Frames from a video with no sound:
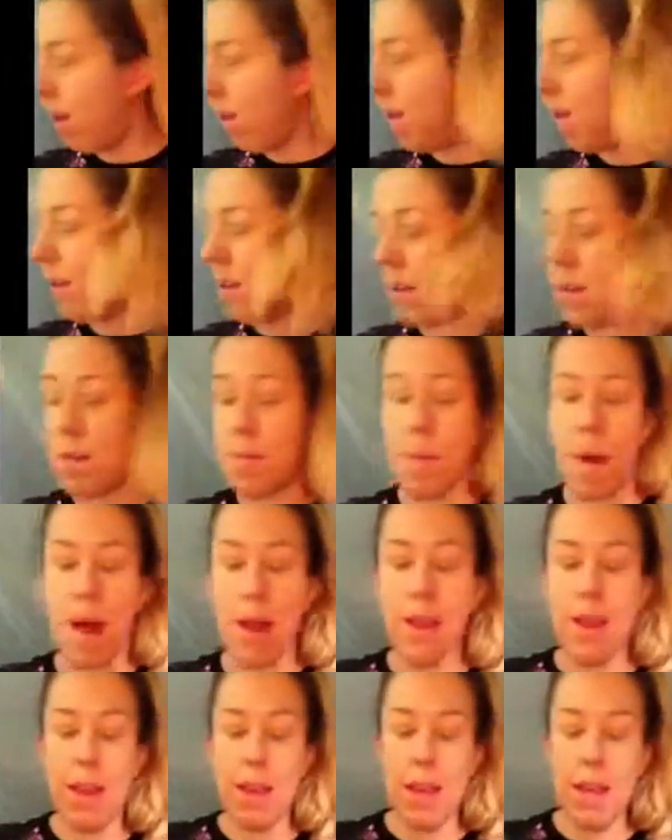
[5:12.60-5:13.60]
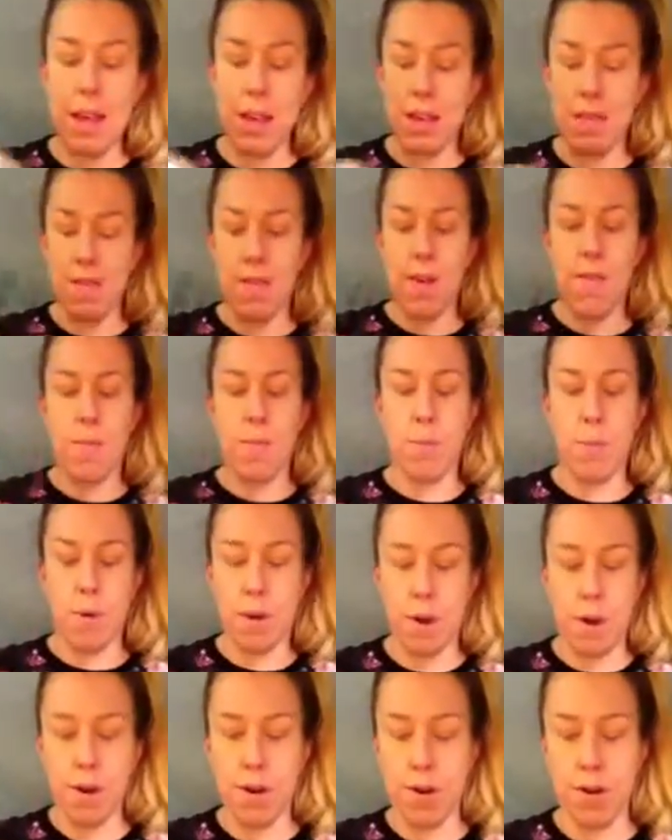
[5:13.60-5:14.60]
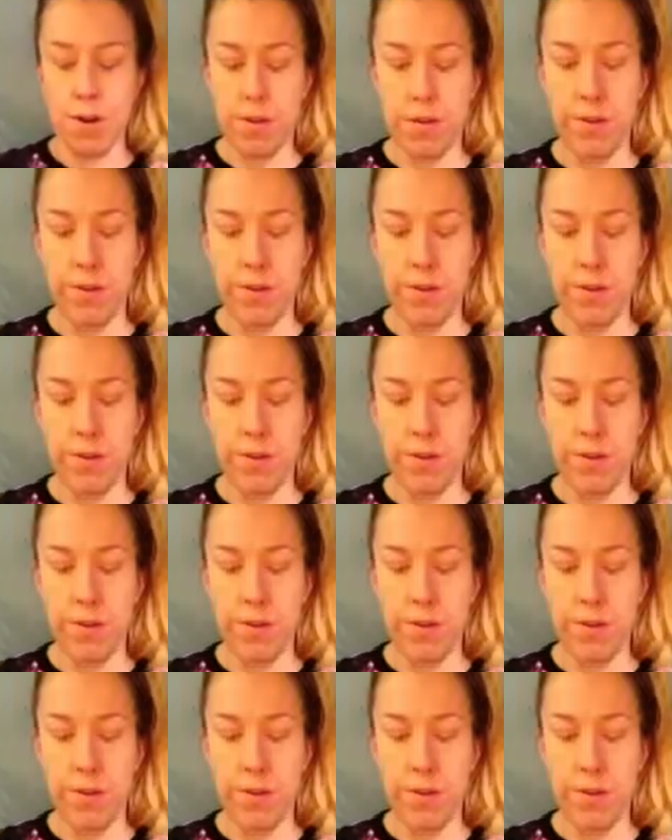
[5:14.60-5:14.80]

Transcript: This is my least favorite part